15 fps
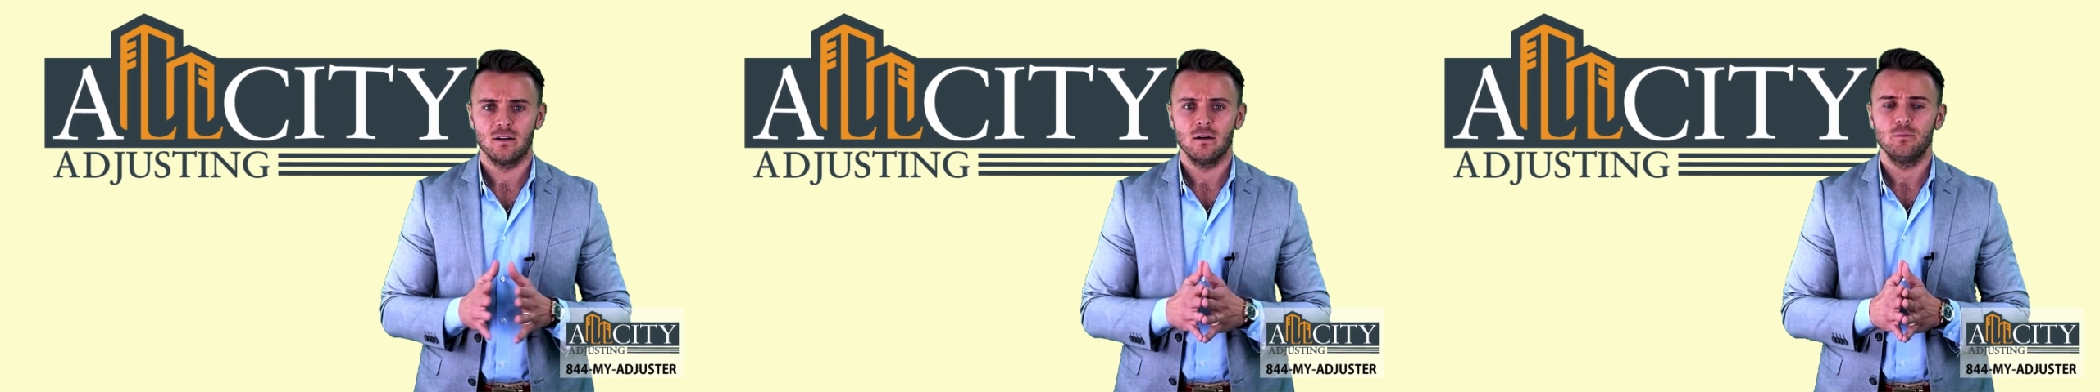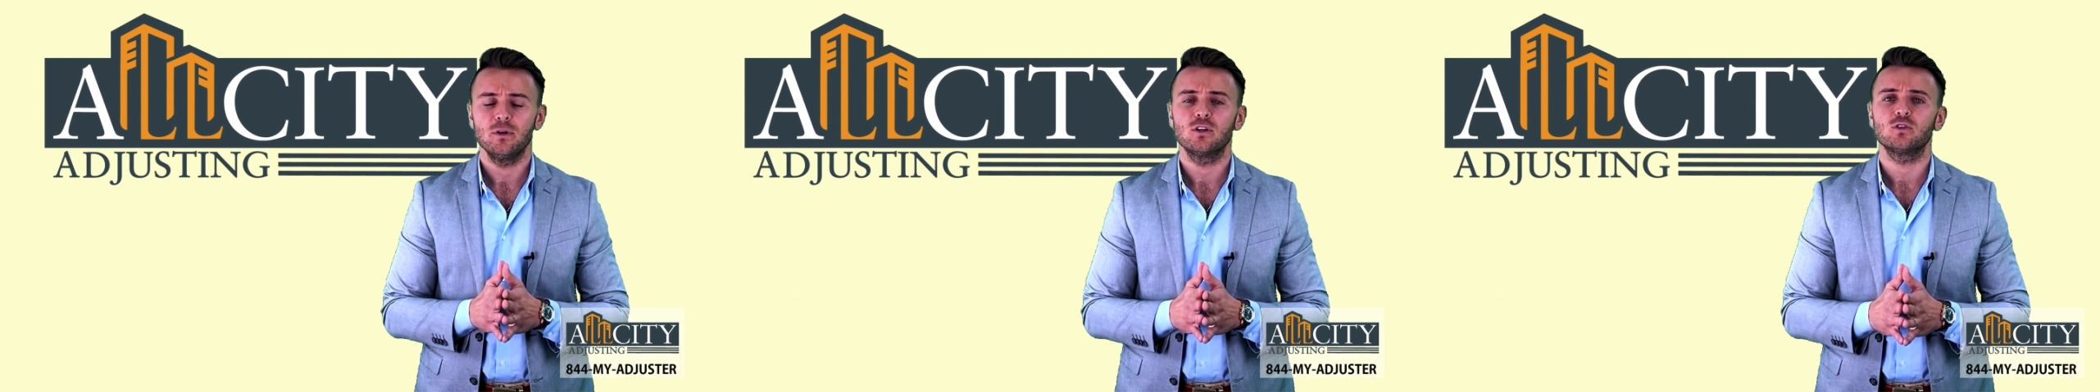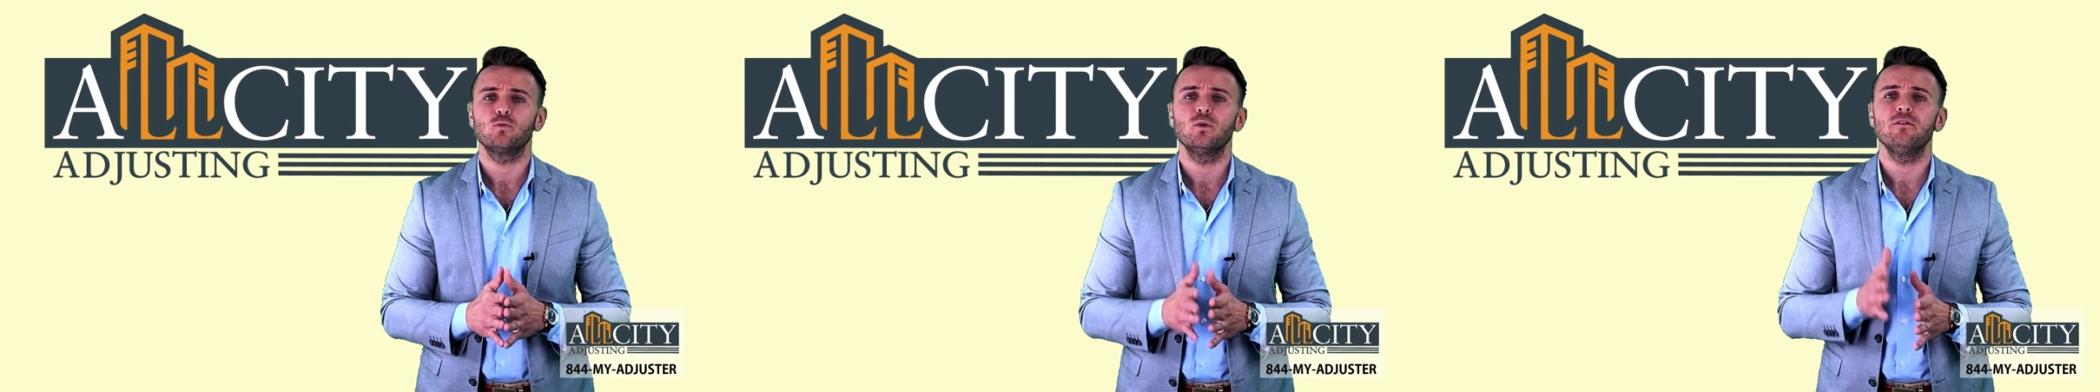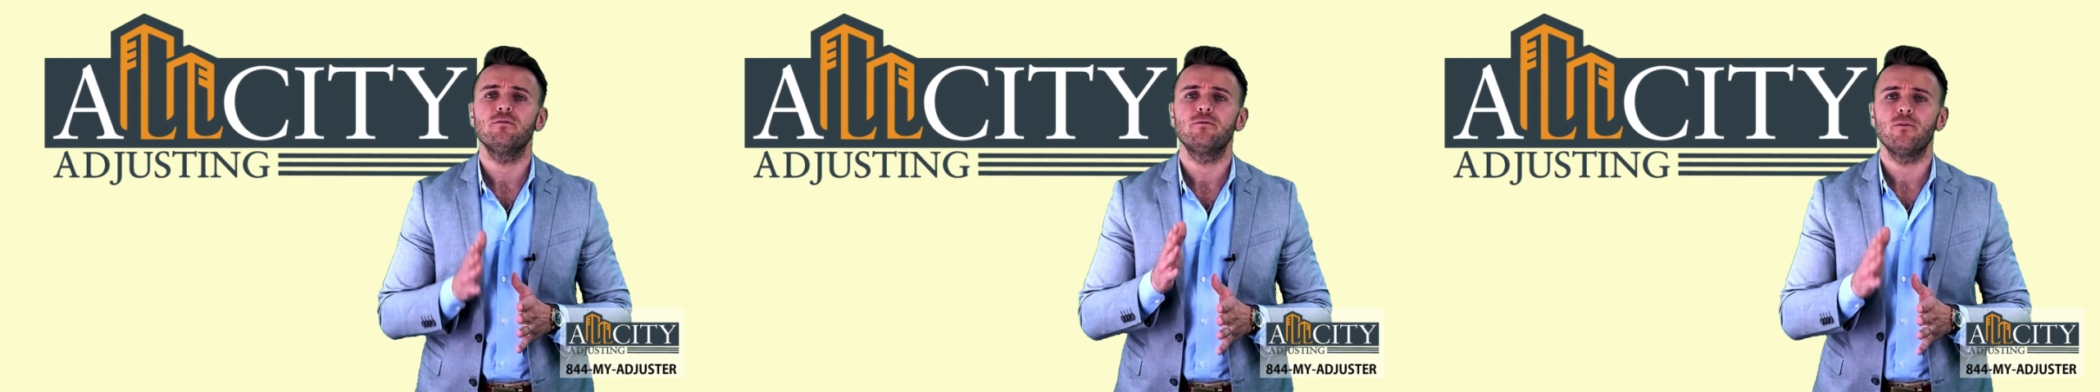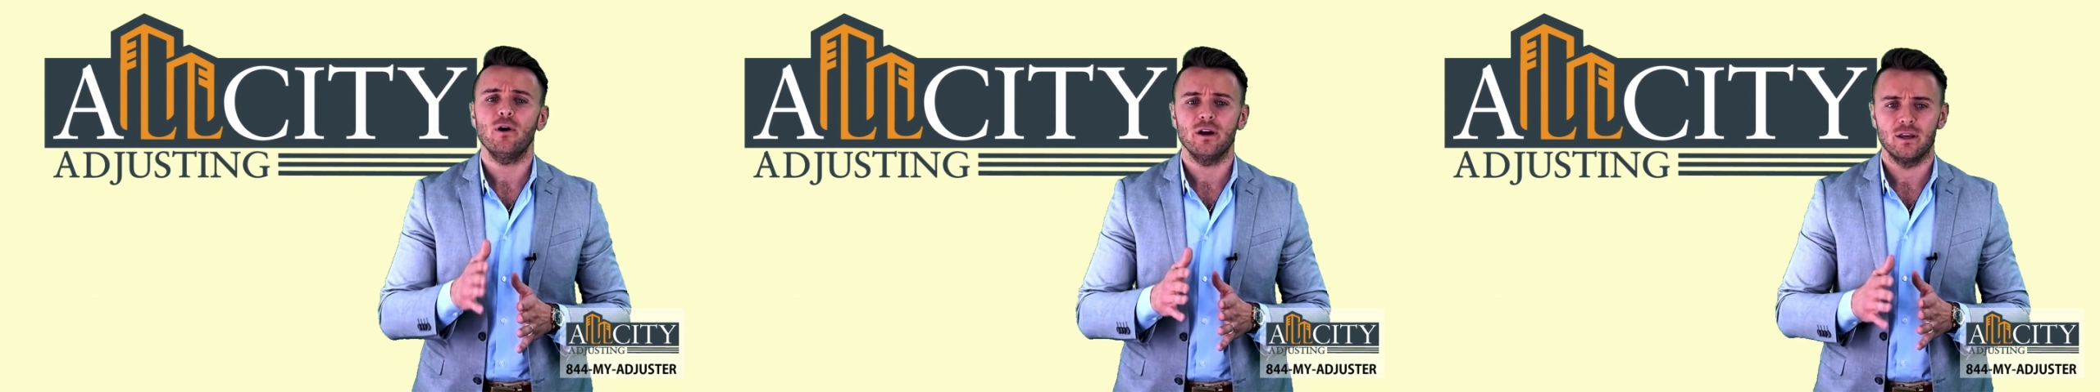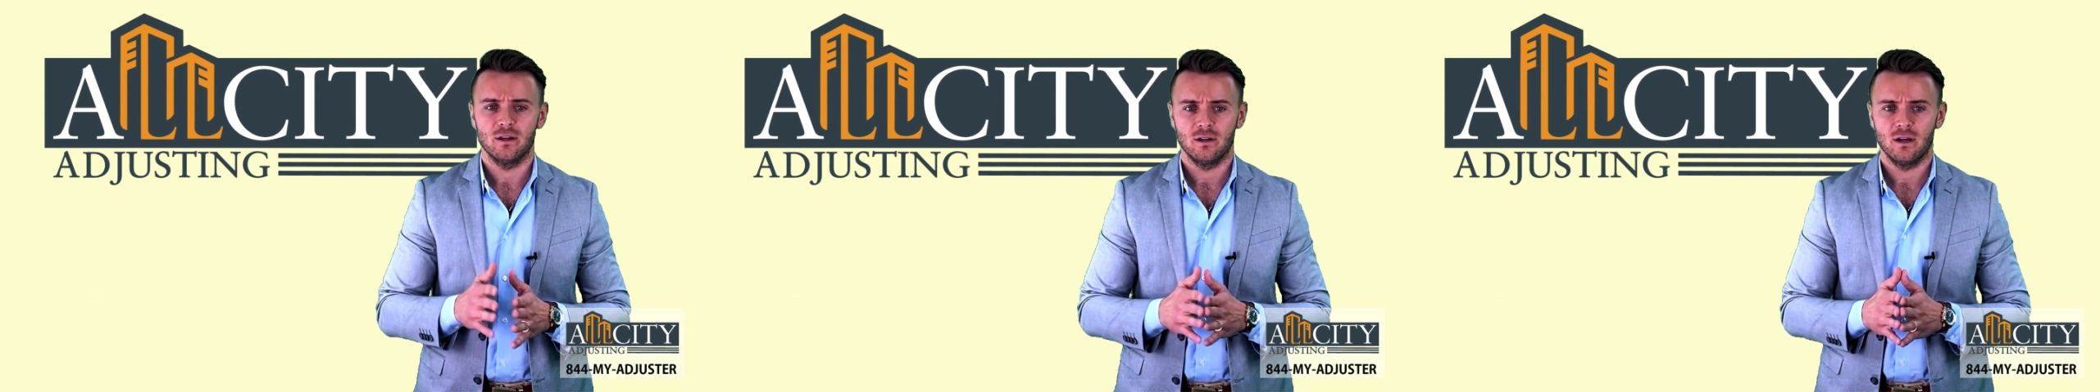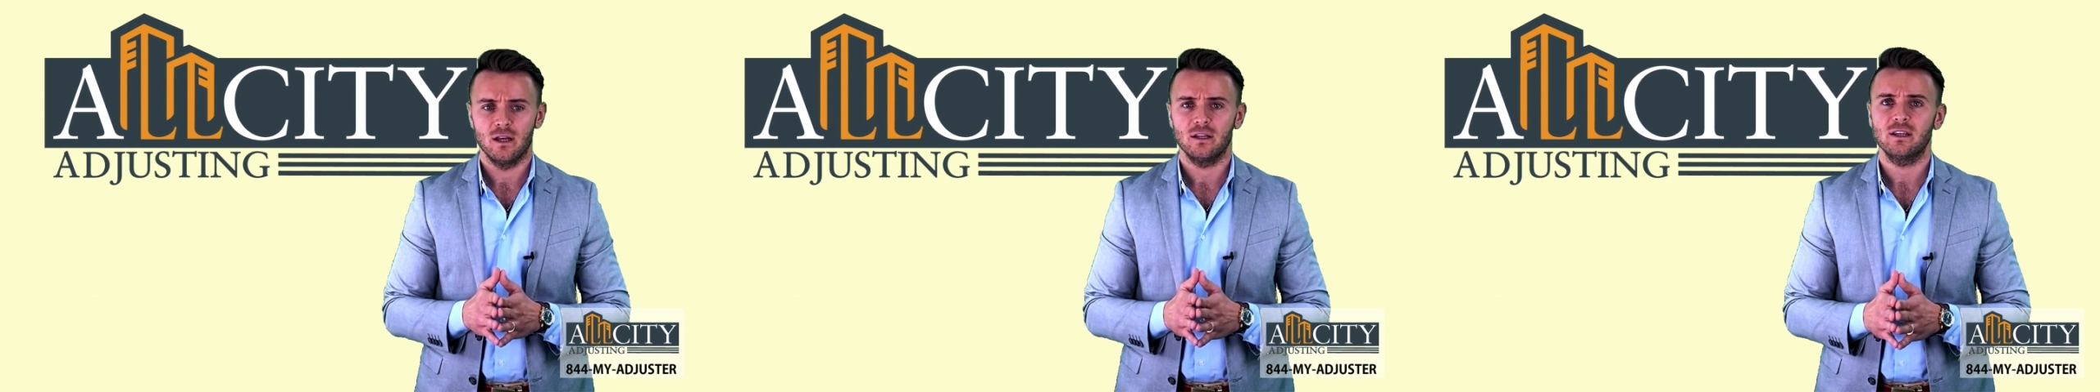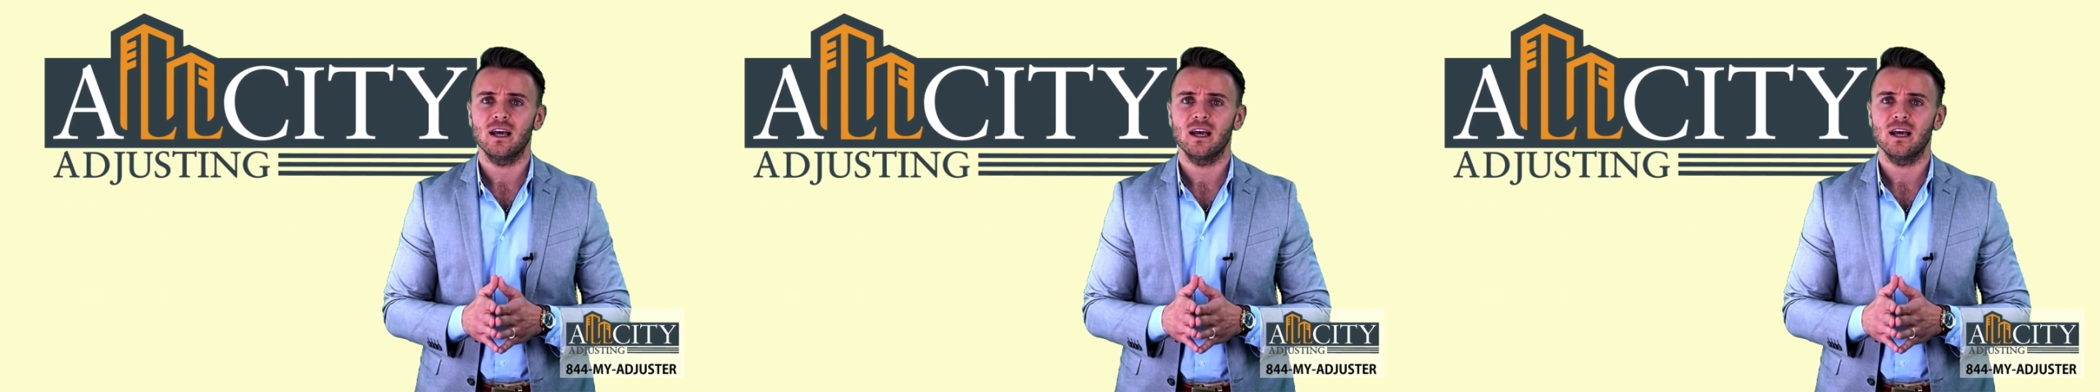because we fight and